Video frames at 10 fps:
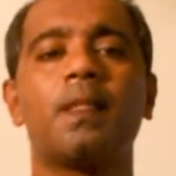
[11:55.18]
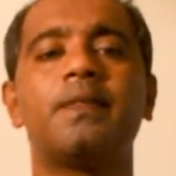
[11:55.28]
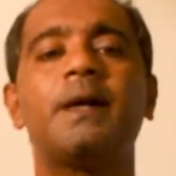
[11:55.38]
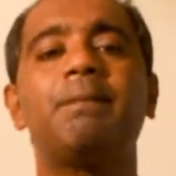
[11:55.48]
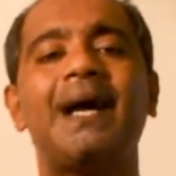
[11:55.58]

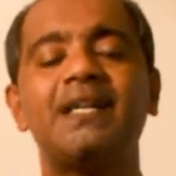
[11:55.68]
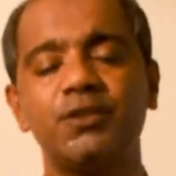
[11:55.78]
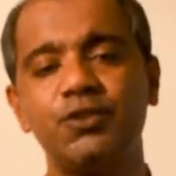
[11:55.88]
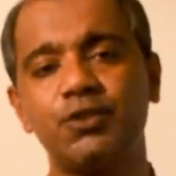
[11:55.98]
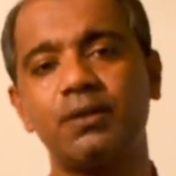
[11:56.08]
The
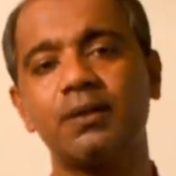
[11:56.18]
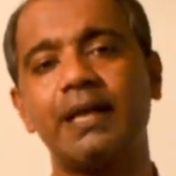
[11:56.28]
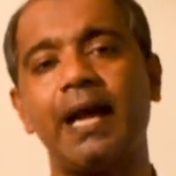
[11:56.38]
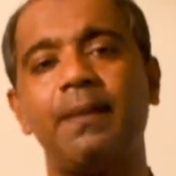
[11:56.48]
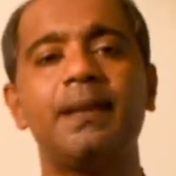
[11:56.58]
passenger
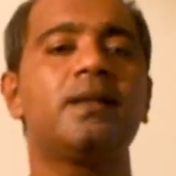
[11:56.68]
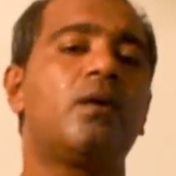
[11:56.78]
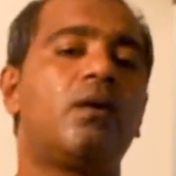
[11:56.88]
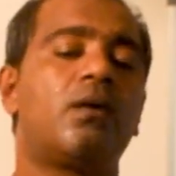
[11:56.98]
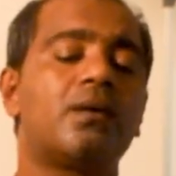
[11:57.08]
cabin
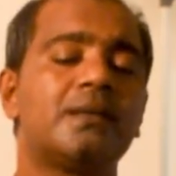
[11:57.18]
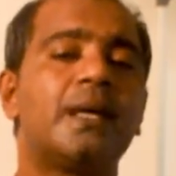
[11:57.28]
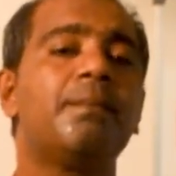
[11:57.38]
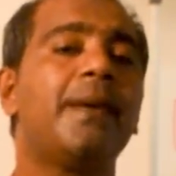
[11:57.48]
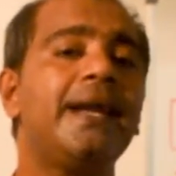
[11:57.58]
or
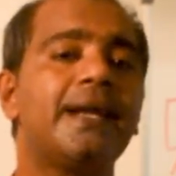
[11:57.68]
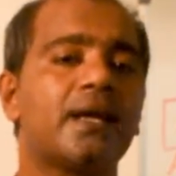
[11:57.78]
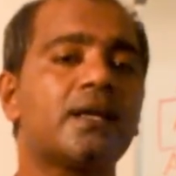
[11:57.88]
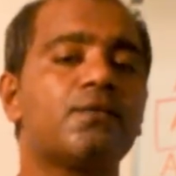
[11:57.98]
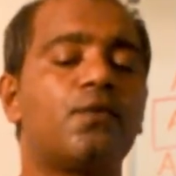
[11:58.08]
the main
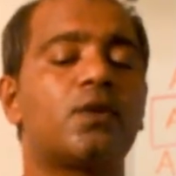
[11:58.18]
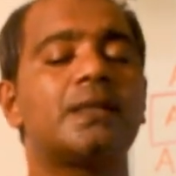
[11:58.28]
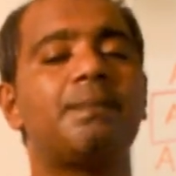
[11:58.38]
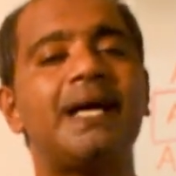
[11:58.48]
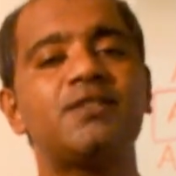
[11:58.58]
deck for
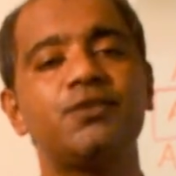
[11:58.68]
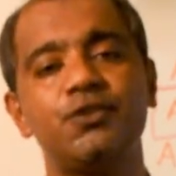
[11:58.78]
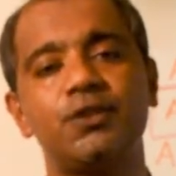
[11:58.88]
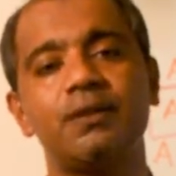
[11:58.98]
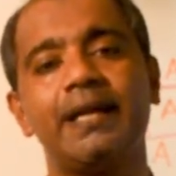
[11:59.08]
the
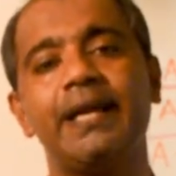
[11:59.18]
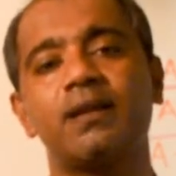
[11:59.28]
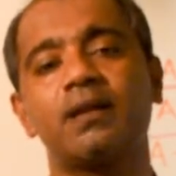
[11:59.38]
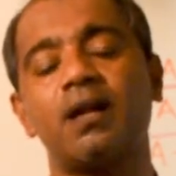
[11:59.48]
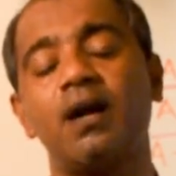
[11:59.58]
passenger
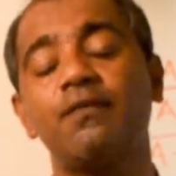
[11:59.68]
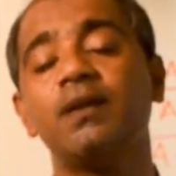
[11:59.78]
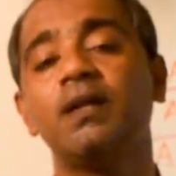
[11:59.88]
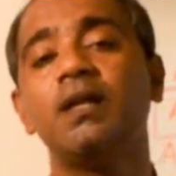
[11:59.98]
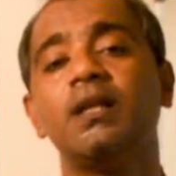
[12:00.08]

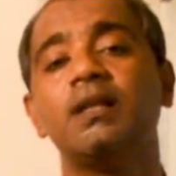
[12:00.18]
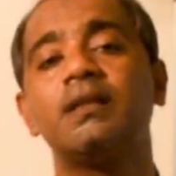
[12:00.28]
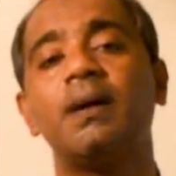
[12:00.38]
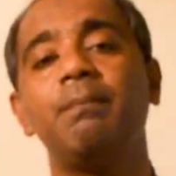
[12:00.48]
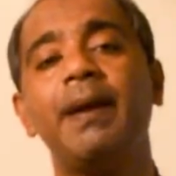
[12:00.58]
aircraft,
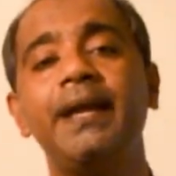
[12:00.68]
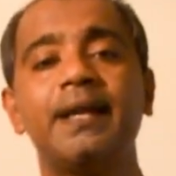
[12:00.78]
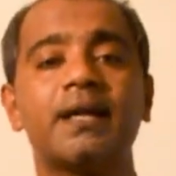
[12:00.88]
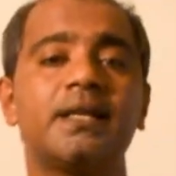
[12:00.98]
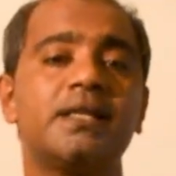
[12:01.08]
the main
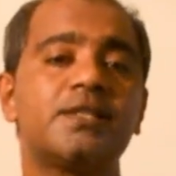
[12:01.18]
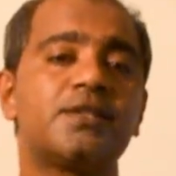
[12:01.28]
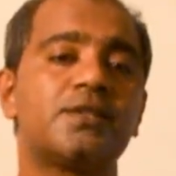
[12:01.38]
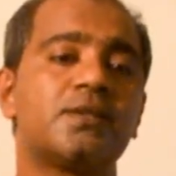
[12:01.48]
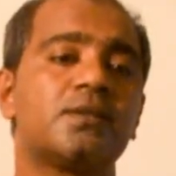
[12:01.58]
deck
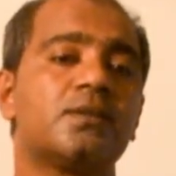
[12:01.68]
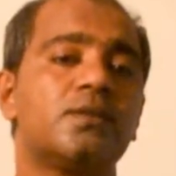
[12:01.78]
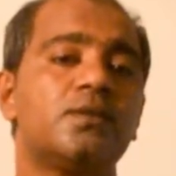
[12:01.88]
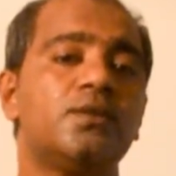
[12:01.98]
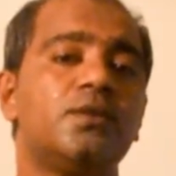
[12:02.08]
is
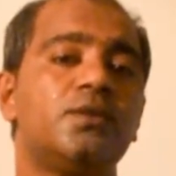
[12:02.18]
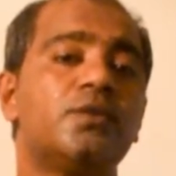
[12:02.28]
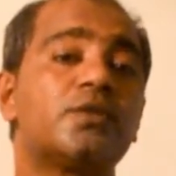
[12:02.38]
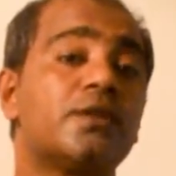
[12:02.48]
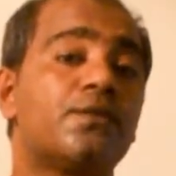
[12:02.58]

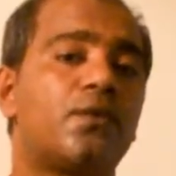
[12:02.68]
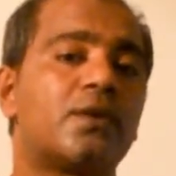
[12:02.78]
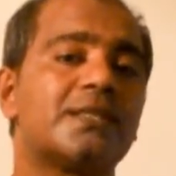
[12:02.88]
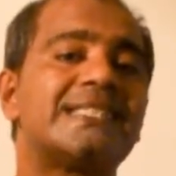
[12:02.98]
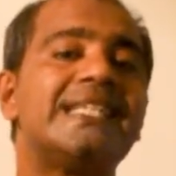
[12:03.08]
using
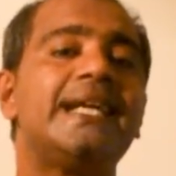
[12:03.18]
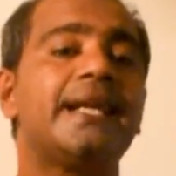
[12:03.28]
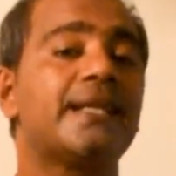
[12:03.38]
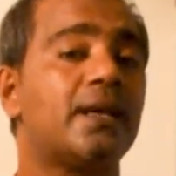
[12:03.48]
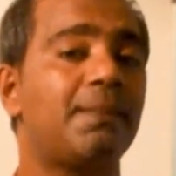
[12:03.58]
for
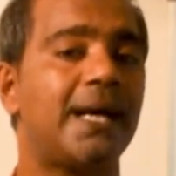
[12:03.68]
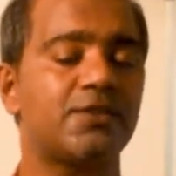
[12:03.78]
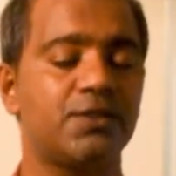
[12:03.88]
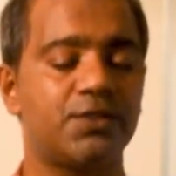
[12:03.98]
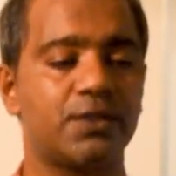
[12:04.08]
seating the
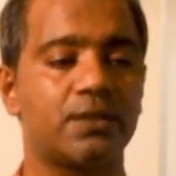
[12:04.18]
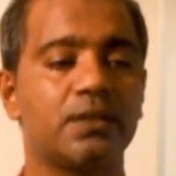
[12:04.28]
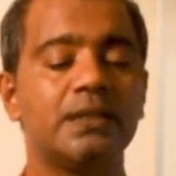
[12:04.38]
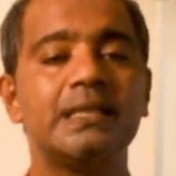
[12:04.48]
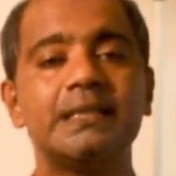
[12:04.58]

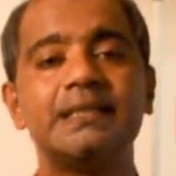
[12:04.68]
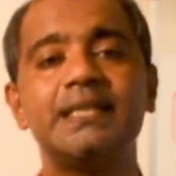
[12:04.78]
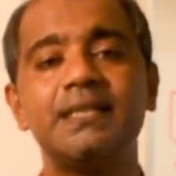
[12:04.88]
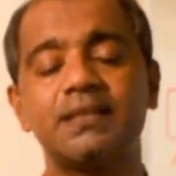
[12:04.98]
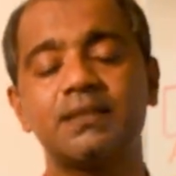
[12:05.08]
passenger.
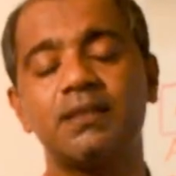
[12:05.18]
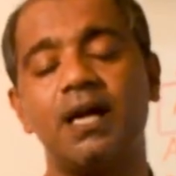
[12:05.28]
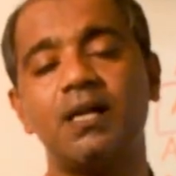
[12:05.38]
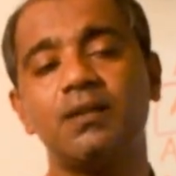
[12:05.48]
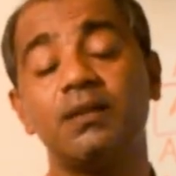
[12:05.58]
This
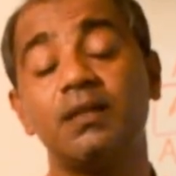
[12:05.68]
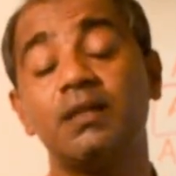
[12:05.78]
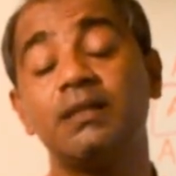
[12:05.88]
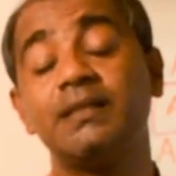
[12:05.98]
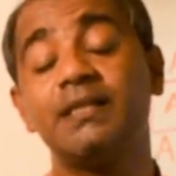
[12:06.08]

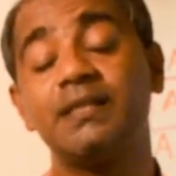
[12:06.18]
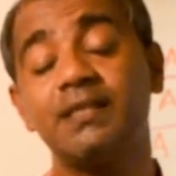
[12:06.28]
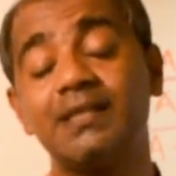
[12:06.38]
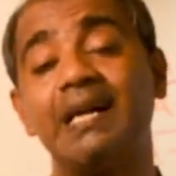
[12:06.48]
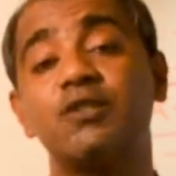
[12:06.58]

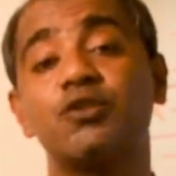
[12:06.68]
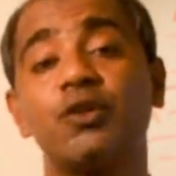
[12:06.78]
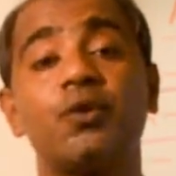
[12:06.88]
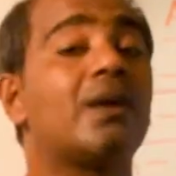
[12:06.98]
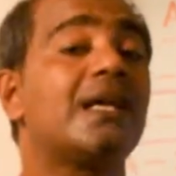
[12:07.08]
is
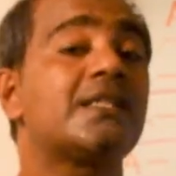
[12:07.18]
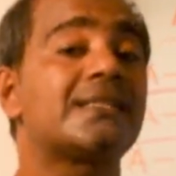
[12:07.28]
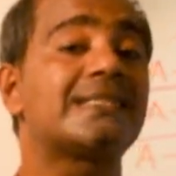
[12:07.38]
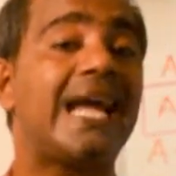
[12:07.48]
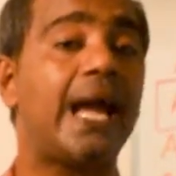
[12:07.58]
also known
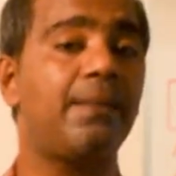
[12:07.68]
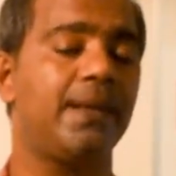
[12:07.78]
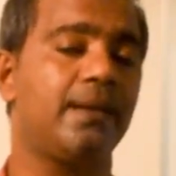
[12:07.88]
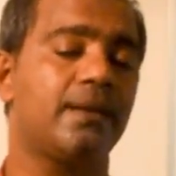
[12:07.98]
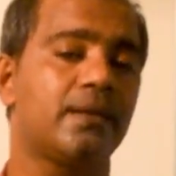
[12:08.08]
as
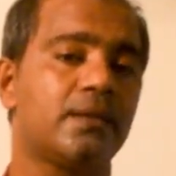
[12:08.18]
cabin.